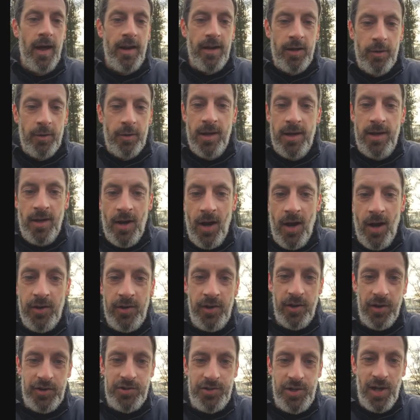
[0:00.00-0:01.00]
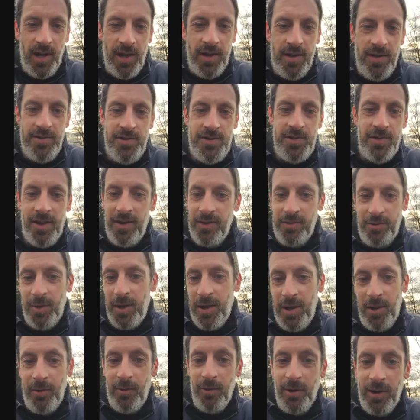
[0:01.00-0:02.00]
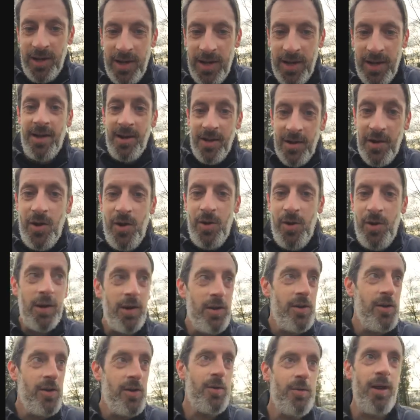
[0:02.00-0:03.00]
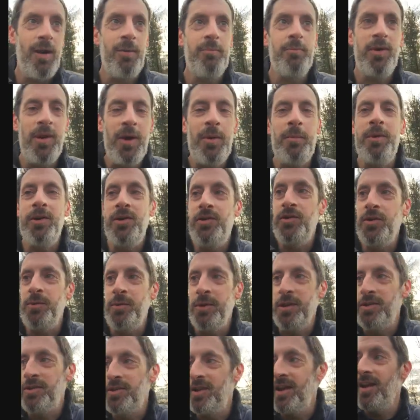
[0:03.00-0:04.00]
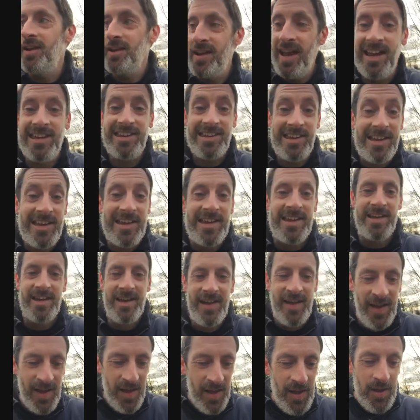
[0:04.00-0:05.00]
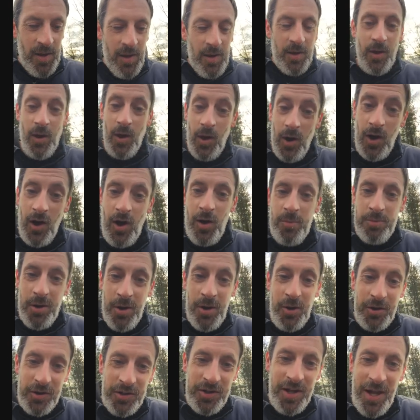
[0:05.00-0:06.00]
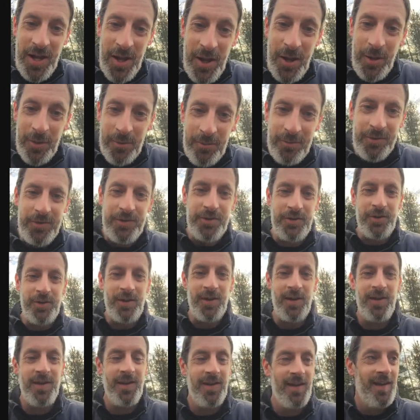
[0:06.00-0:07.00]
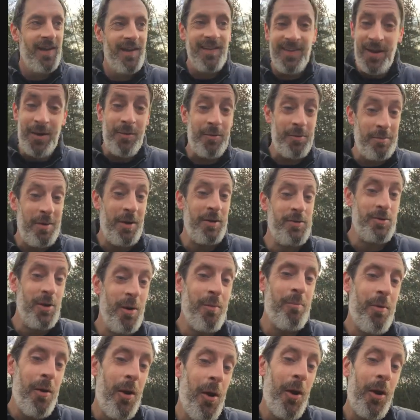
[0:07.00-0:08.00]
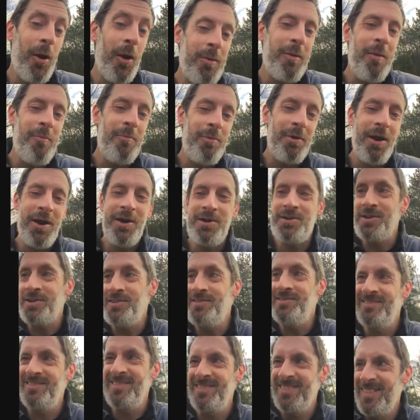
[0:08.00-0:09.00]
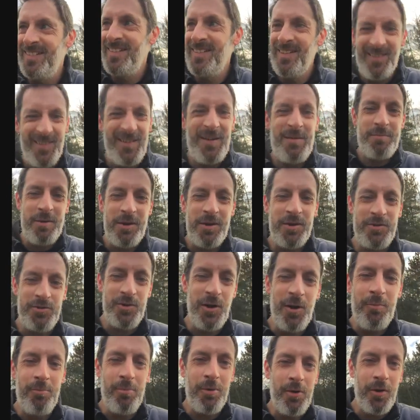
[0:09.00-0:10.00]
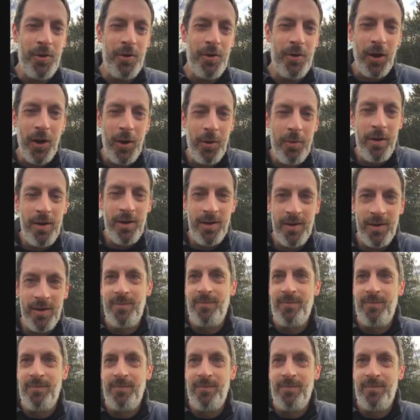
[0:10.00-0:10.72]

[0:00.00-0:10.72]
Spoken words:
Anyway, onto the challenge. That's why you're all here. I know, I'm coming to it. I'll get there. Calm yourselves. That was my John Burko impression. I miss John Burko.